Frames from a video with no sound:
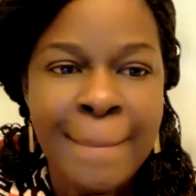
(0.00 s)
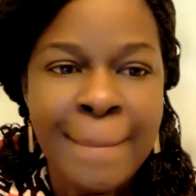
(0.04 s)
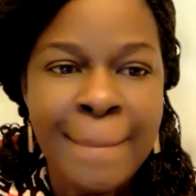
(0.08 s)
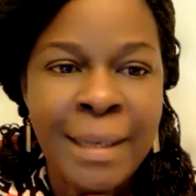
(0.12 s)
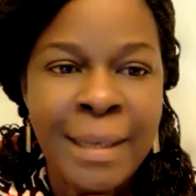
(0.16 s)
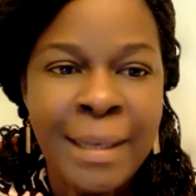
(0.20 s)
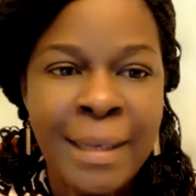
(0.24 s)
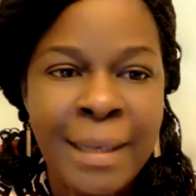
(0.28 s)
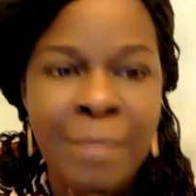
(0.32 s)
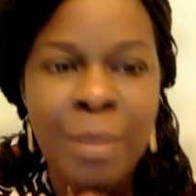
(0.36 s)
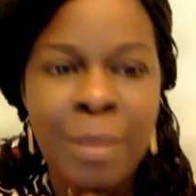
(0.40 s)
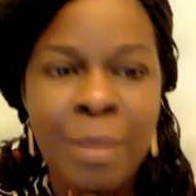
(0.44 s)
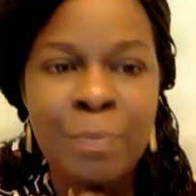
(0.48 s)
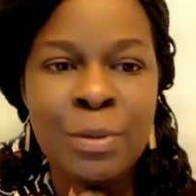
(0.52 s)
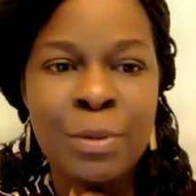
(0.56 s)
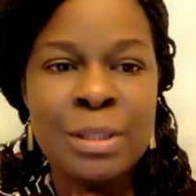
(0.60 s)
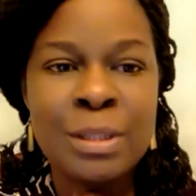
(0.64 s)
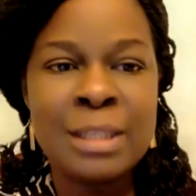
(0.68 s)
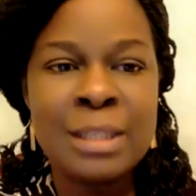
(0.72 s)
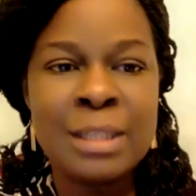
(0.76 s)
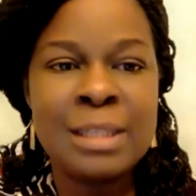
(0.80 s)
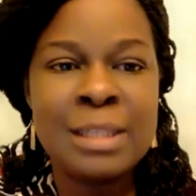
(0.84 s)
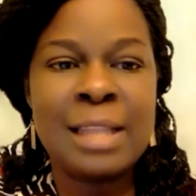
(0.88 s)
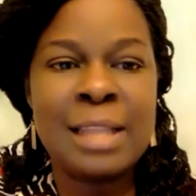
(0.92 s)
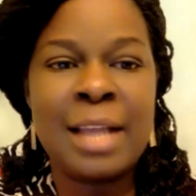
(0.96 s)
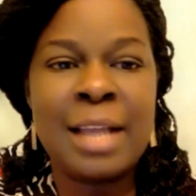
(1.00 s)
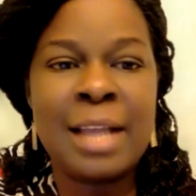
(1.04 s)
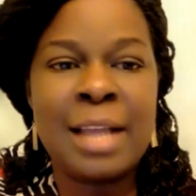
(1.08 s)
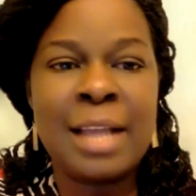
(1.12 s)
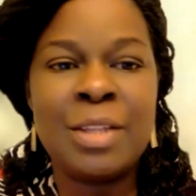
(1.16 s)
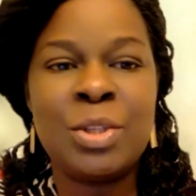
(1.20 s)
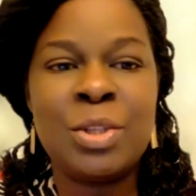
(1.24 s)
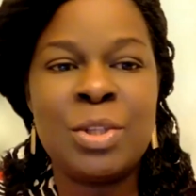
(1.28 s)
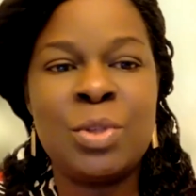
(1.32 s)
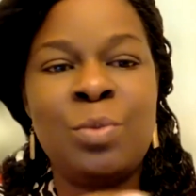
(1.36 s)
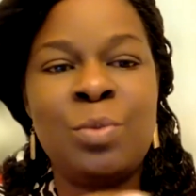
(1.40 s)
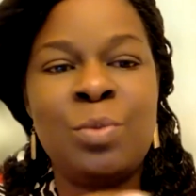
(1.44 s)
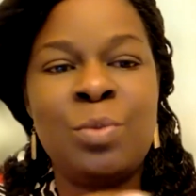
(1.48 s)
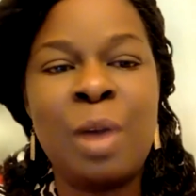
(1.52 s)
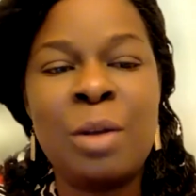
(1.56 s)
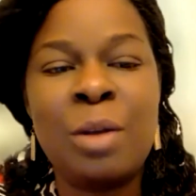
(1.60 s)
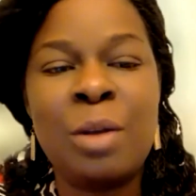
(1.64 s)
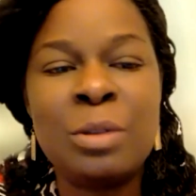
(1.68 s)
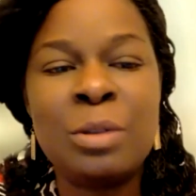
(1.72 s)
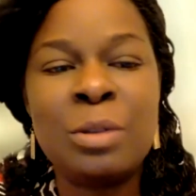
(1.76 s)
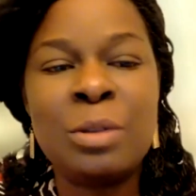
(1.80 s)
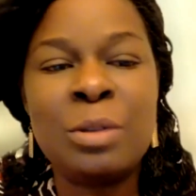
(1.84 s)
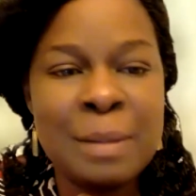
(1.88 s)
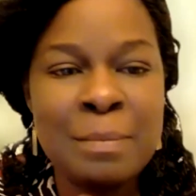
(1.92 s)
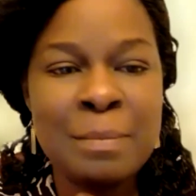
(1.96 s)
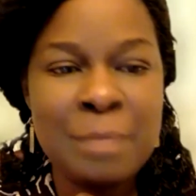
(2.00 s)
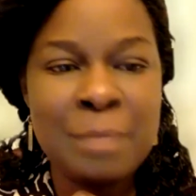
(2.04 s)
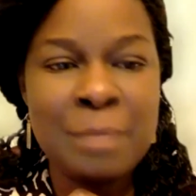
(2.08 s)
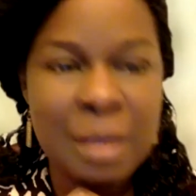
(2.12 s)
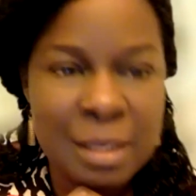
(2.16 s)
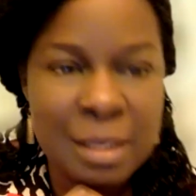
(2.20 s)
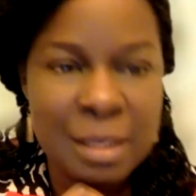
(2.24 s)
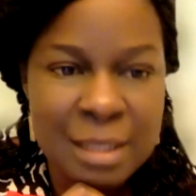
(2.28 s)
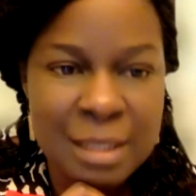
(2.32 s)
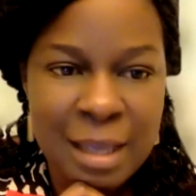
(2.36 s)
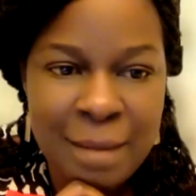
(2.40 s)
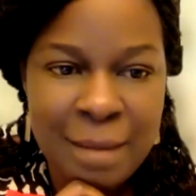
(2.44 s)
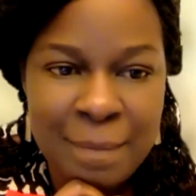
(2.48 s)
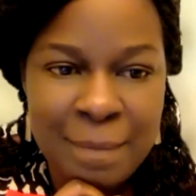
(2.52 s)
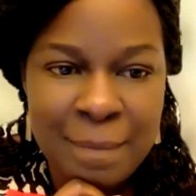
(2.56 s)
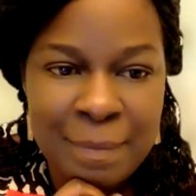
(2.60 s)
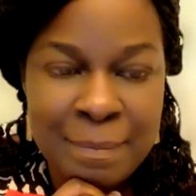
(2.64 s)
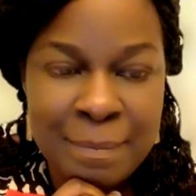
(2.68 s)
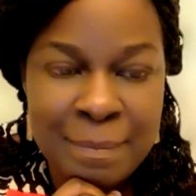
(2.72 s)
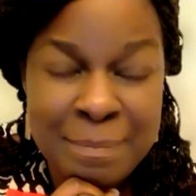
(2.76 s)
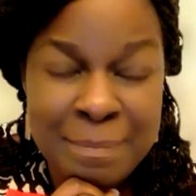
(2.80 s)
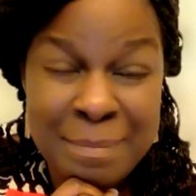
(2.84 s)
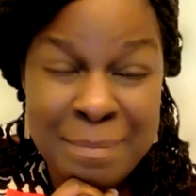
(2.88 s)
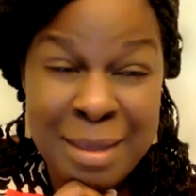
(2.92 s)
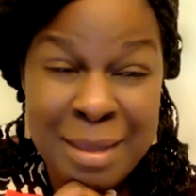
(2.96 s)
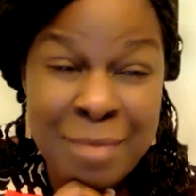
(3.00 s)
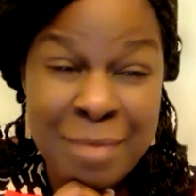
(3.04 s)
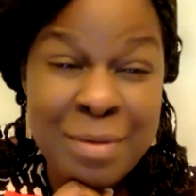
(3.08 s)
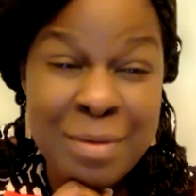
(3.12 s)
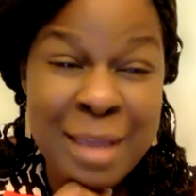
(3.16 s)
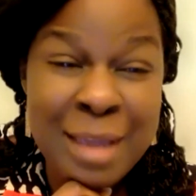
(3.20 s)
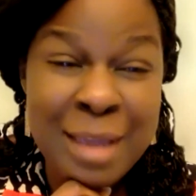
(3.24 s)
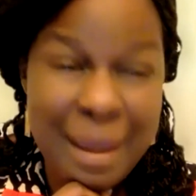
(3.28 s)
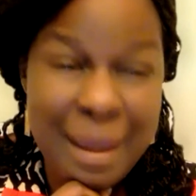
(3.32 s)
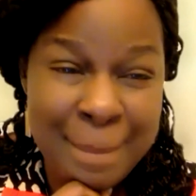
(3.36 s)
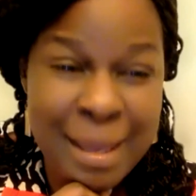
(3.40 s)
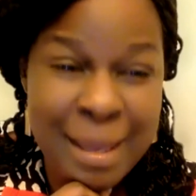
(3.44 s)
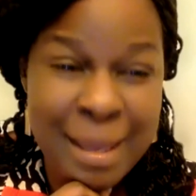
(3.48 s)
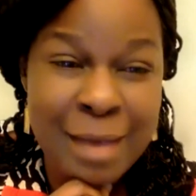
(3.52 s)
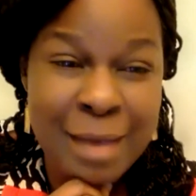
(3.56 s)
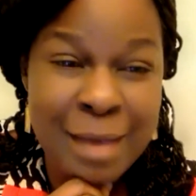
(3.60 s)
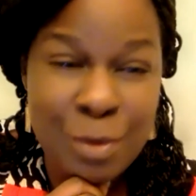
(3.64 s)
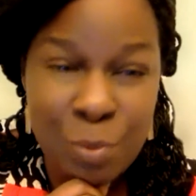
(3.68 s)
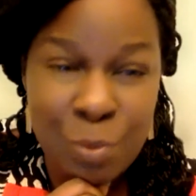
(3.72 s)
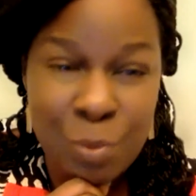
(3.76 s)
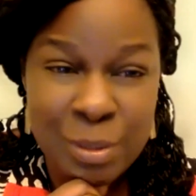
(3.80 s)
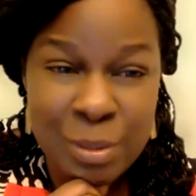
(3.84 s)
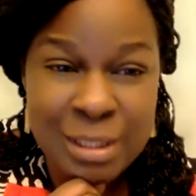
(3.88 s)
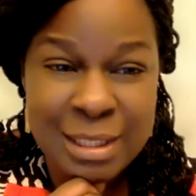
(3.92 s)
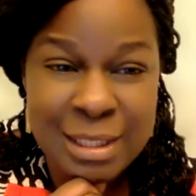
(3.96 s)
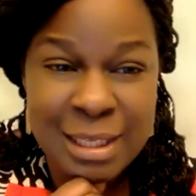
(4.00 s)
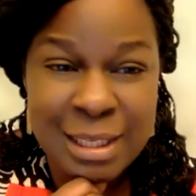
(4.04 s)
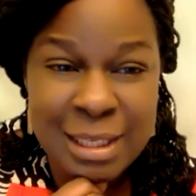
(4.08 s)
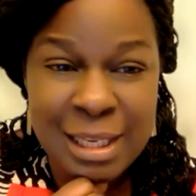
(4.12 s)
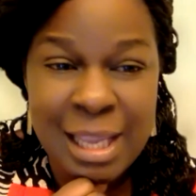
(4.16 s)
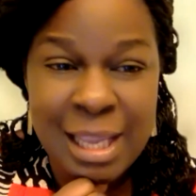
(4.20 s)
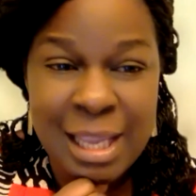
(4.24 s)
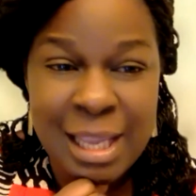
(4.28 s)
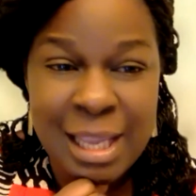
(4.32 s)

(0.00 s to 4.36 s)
But let me put the slides to round up the Miriam anointing.